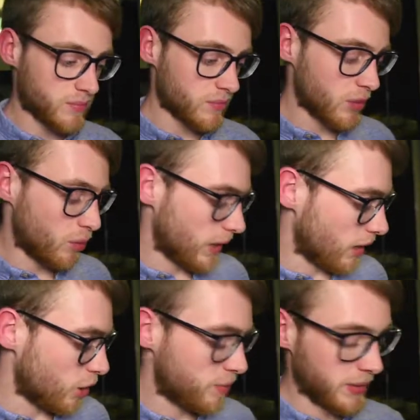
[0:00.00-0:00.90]
We are
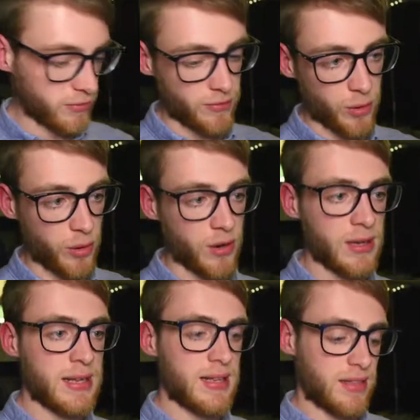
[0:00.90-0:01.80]
hoping for
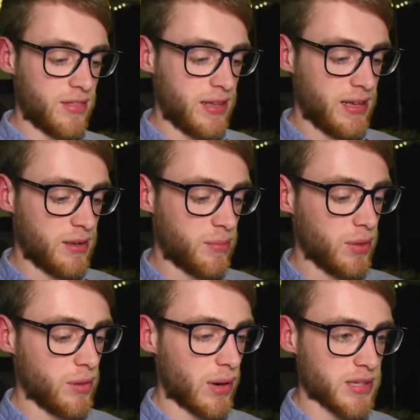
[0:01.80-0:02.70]
the
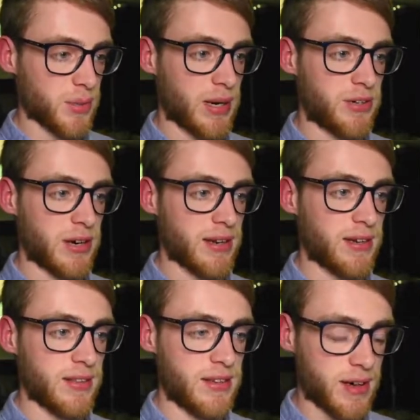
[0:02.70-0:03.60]
Blue Eyes White Dragon and
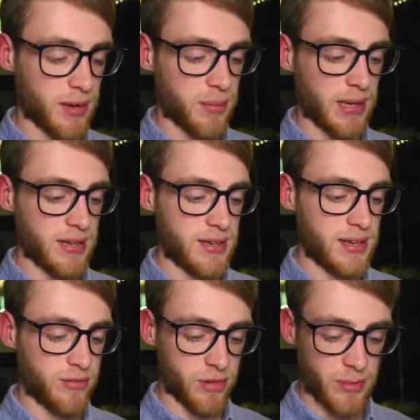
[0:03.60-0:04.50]
the Dark Paladin
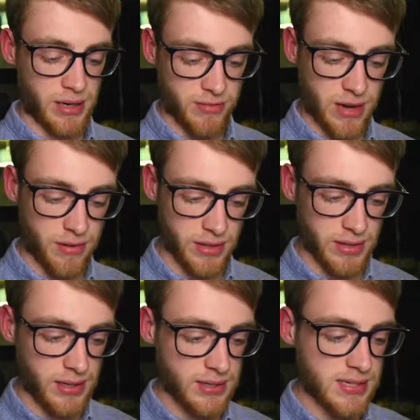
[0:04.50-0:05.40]
from our variant
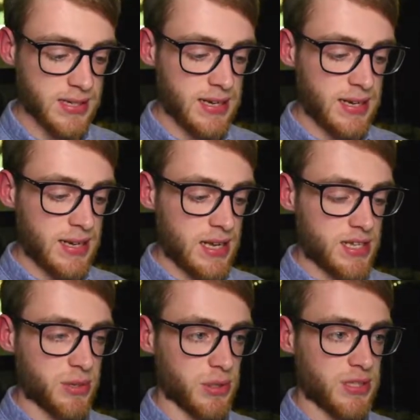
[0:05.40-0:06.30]
cards.
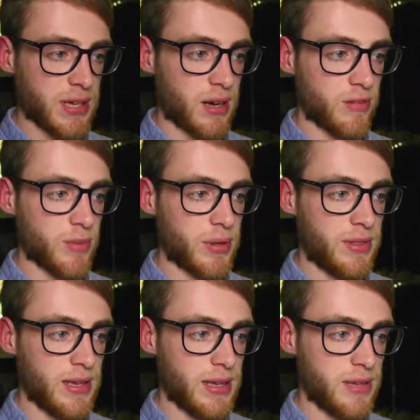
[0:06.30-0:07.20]
So we'll start off with
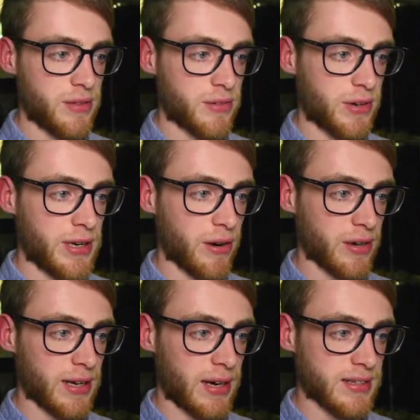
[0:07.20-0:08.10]
the three god
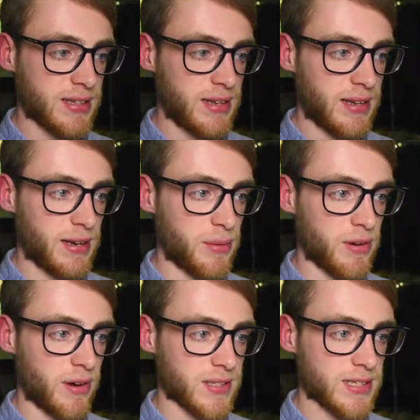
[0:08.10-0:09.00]
cards in here. We've
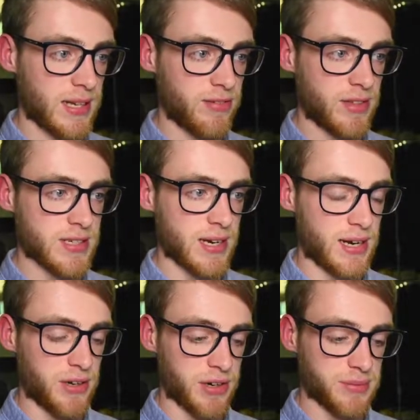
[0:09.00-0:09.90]
got Slifer the Sky
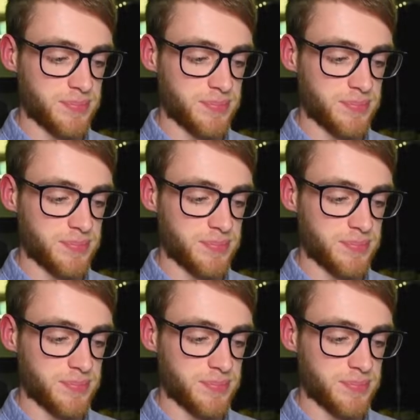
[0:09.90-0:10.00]
Dragon,